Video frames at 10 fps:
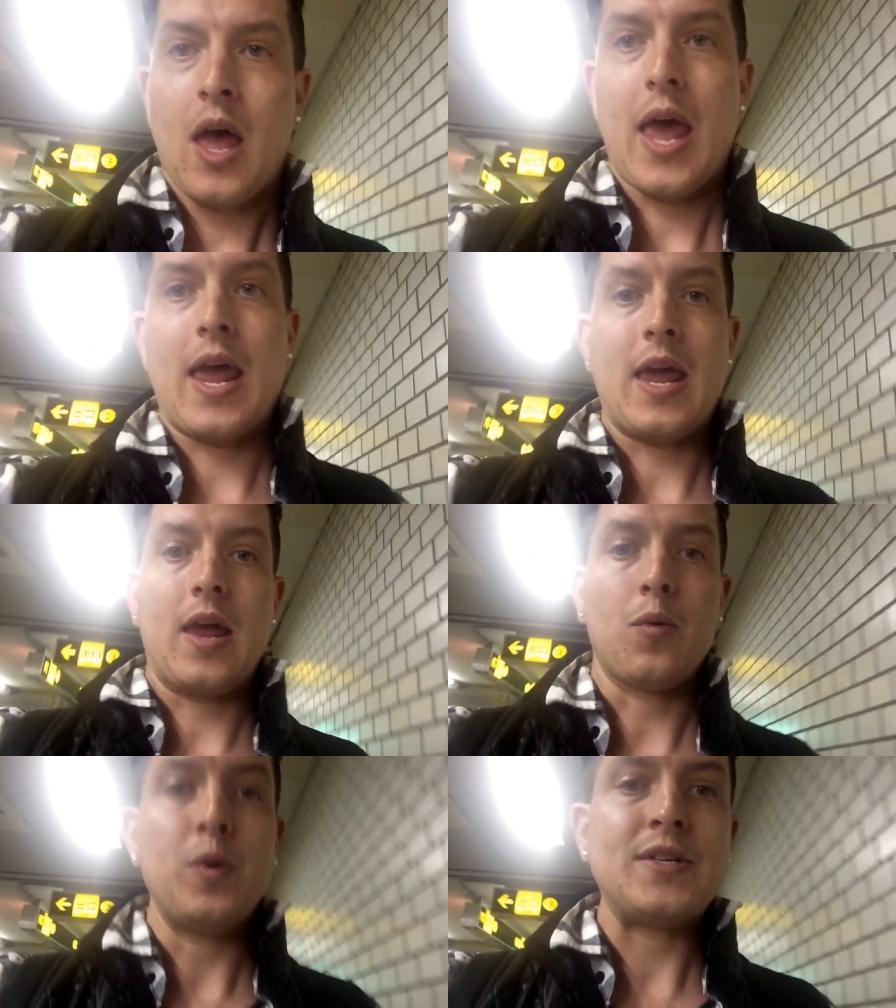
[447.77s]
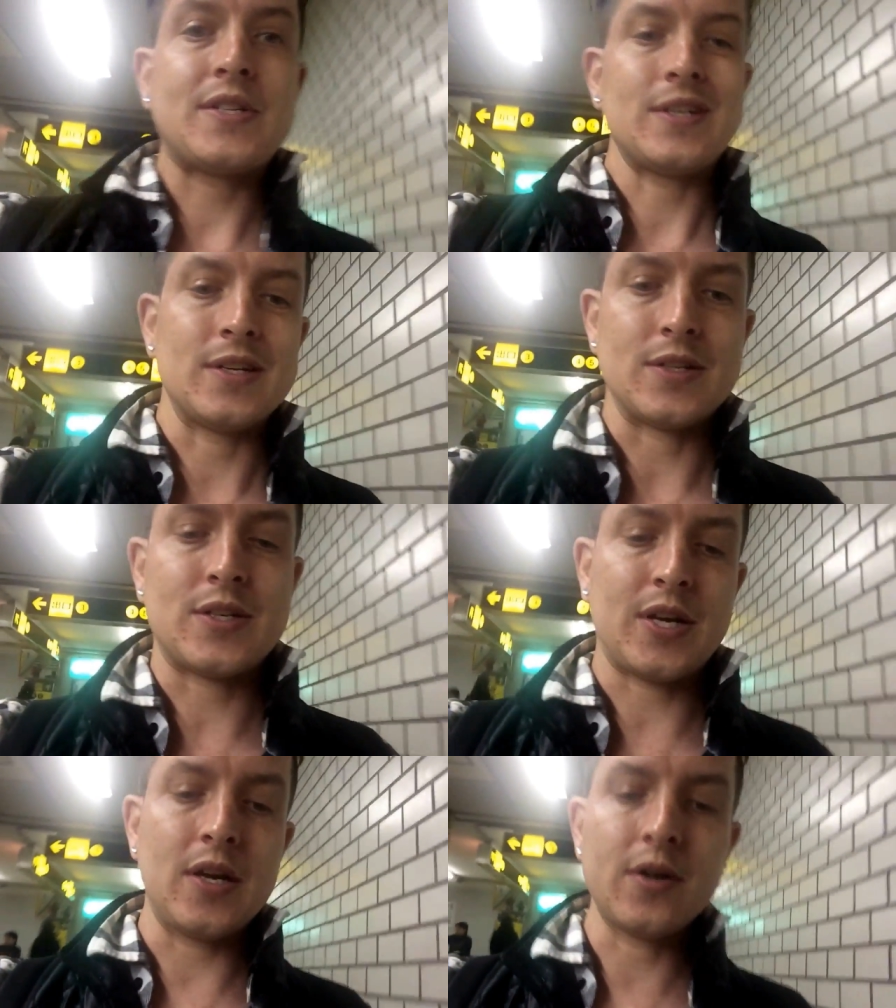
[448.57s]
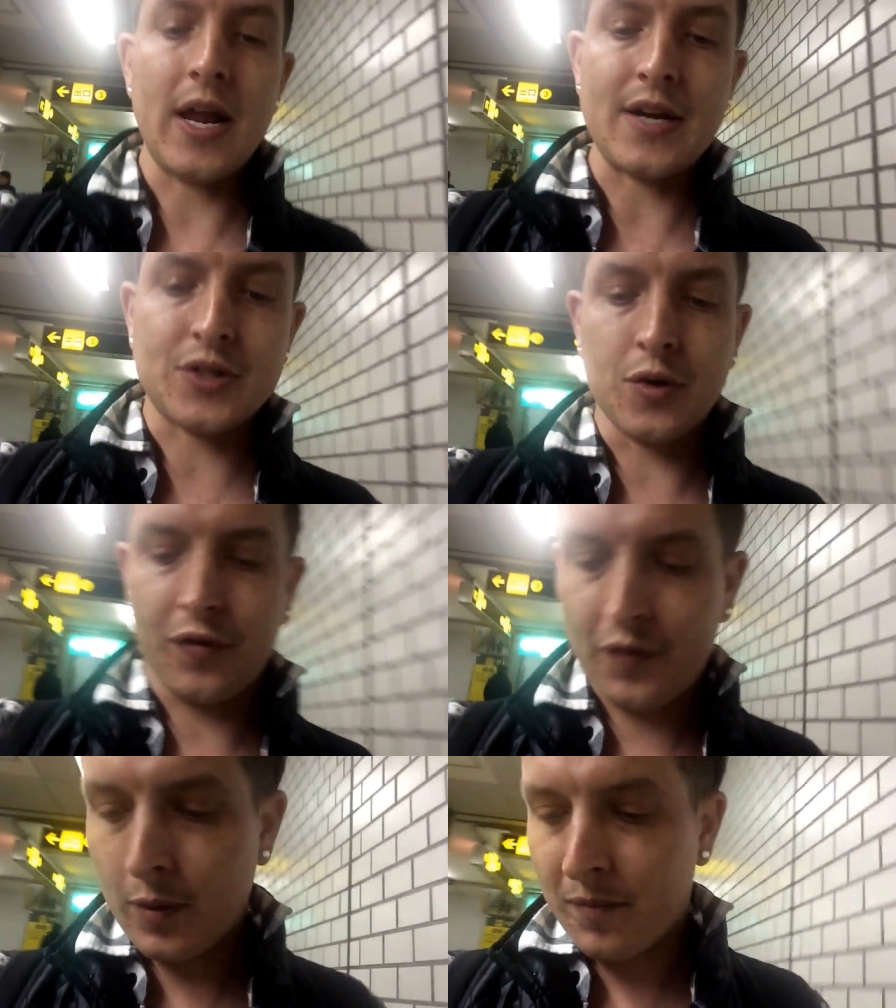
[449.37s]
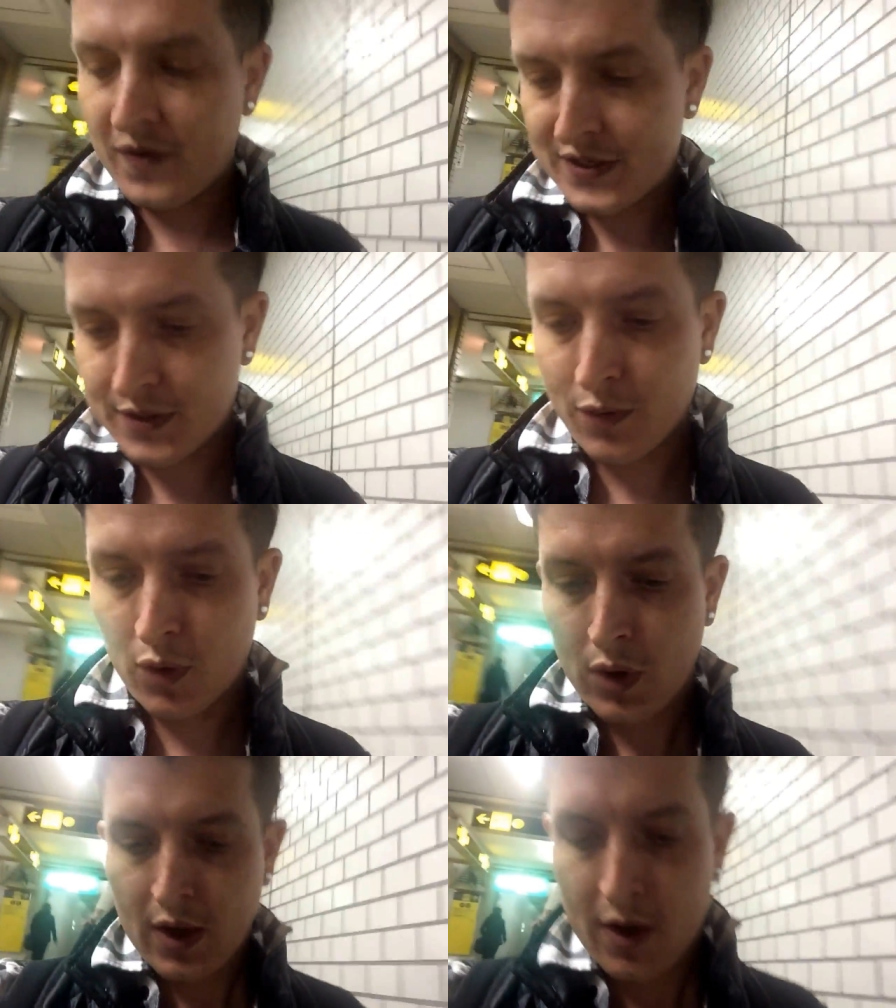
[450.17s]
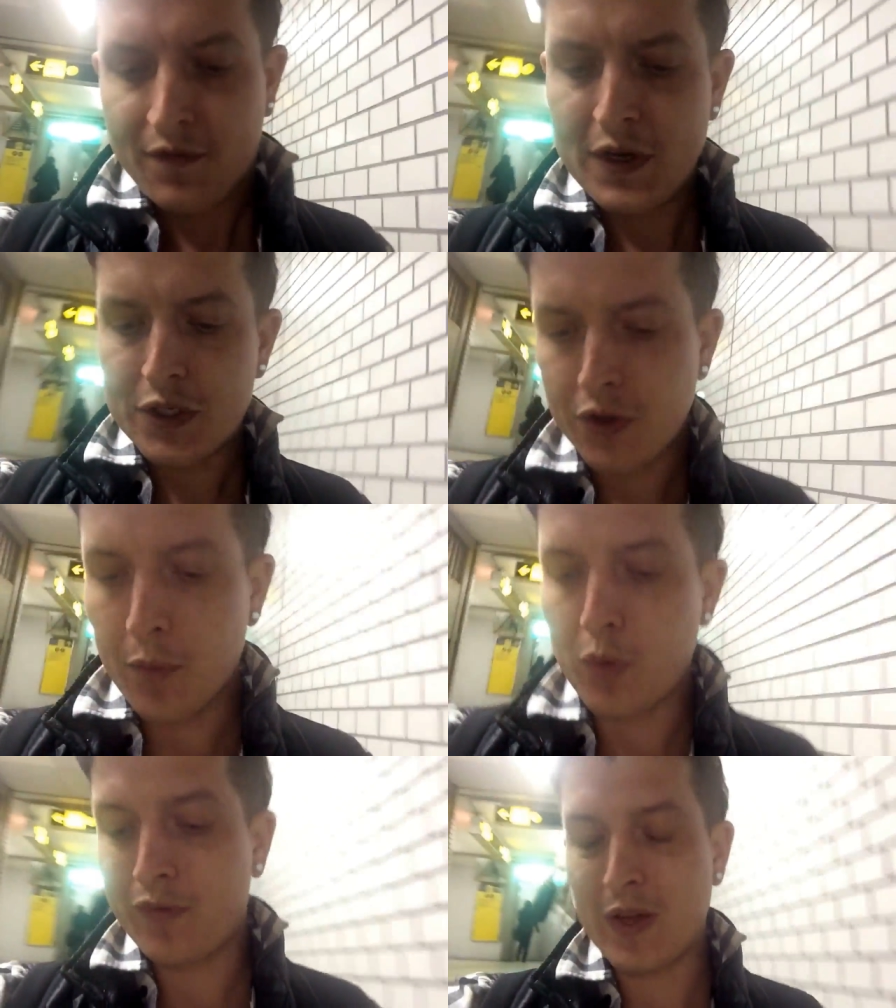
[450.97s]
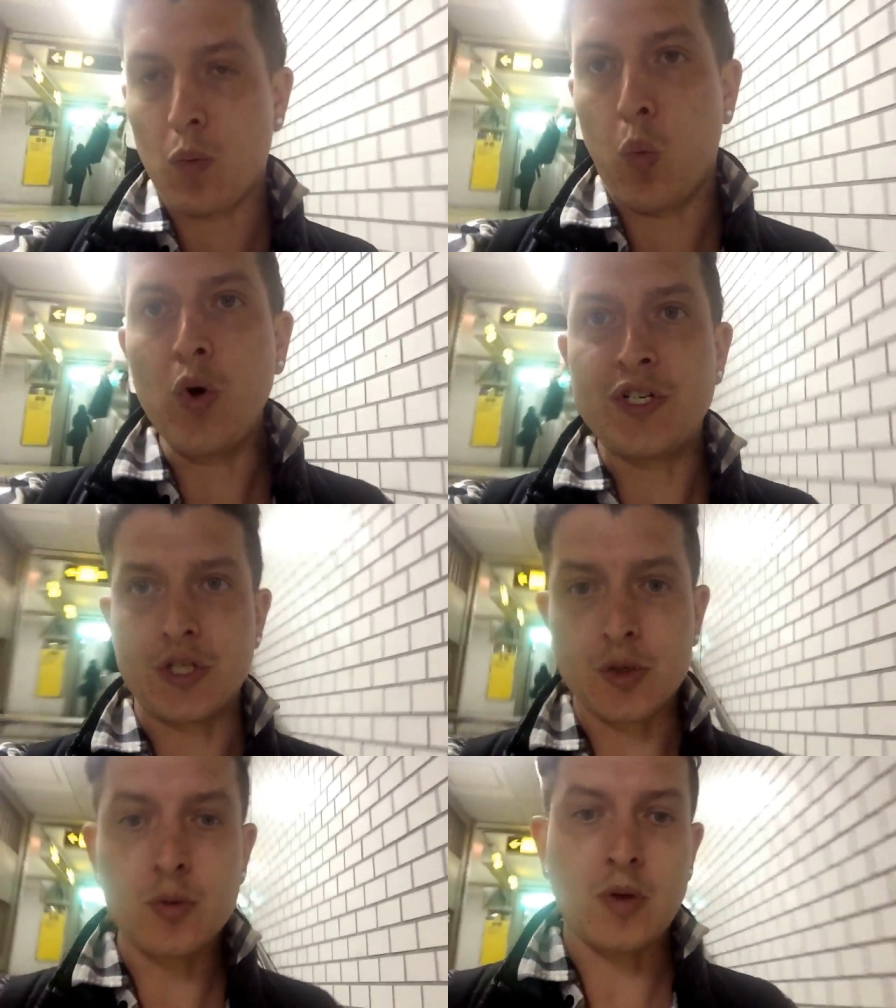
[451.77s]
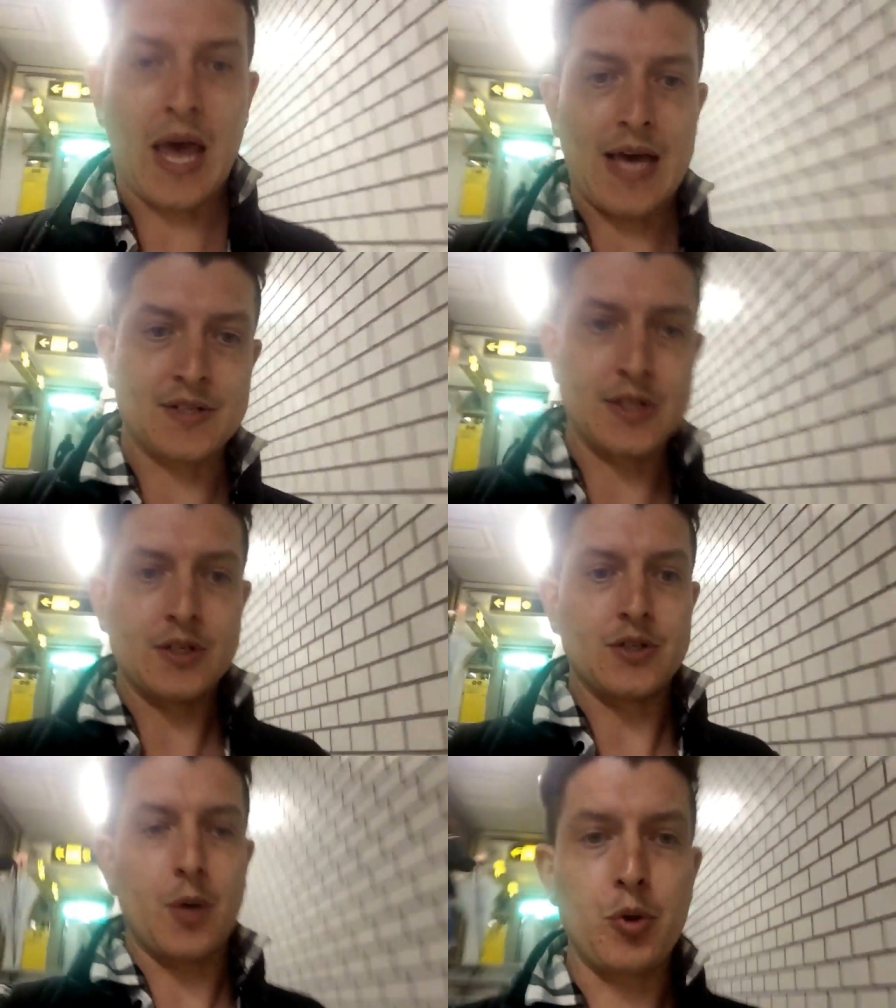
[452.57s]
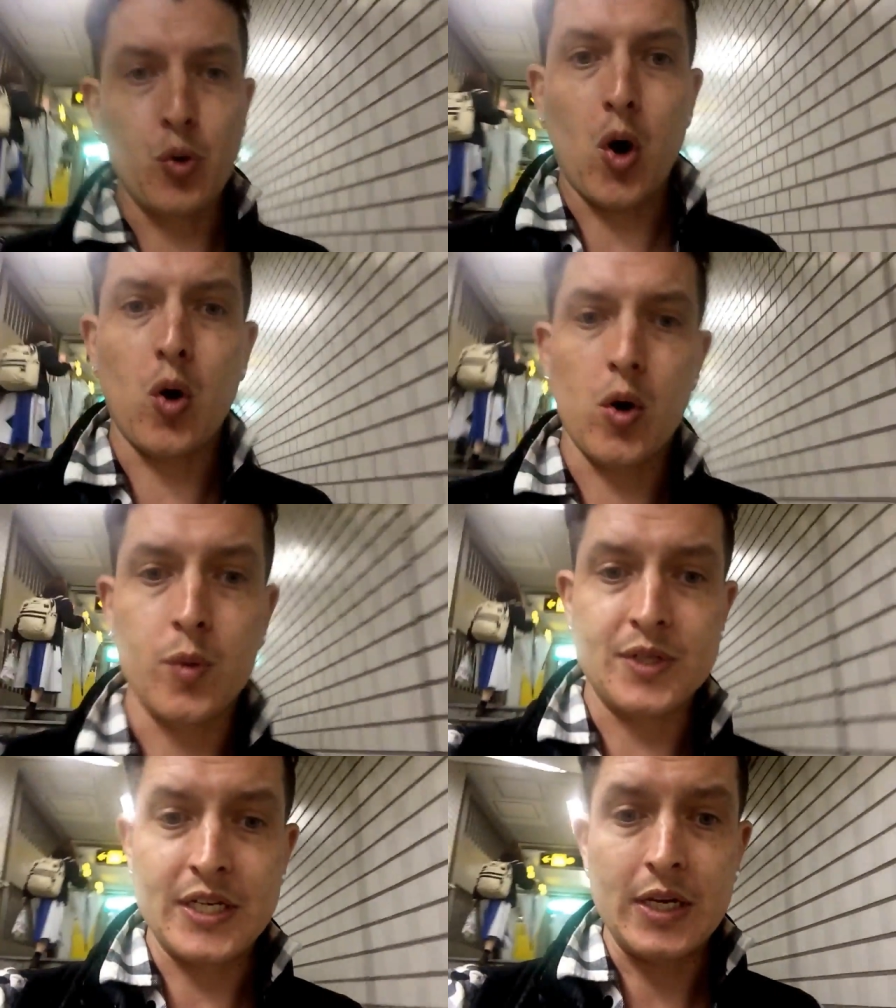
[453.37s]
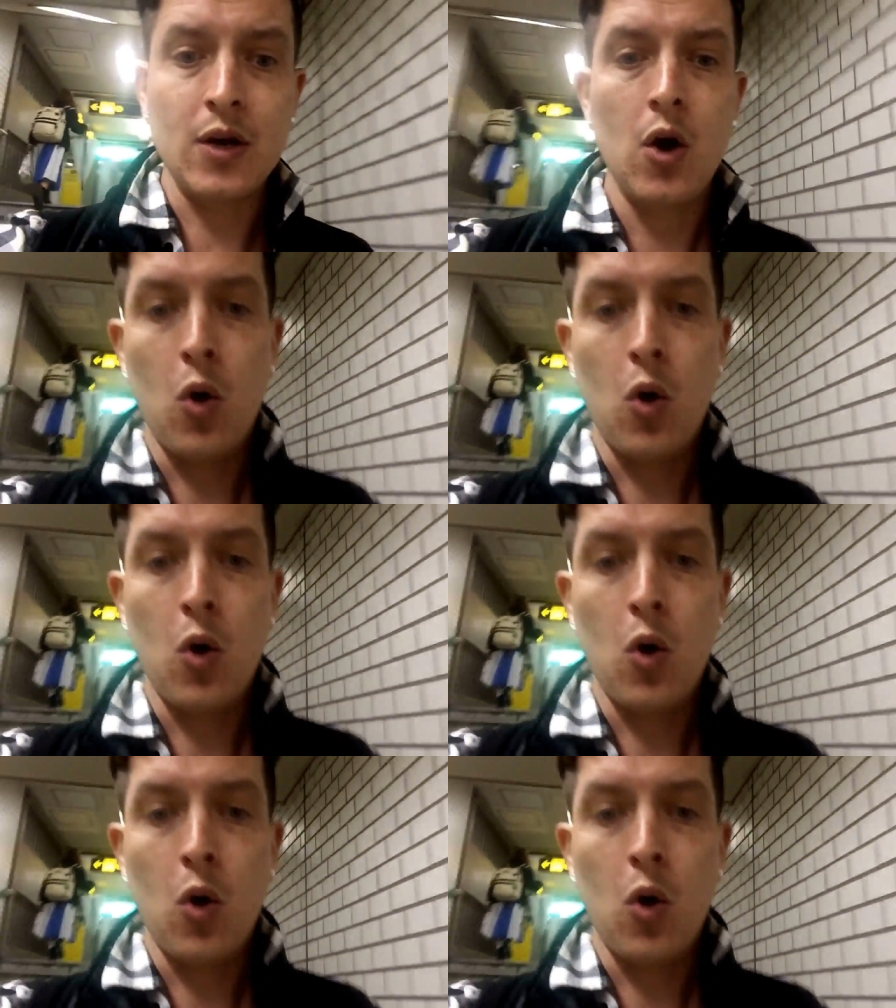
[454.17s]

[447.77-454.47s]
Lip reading: a recent international film festival featured the movie Would You, as in WOODYOU,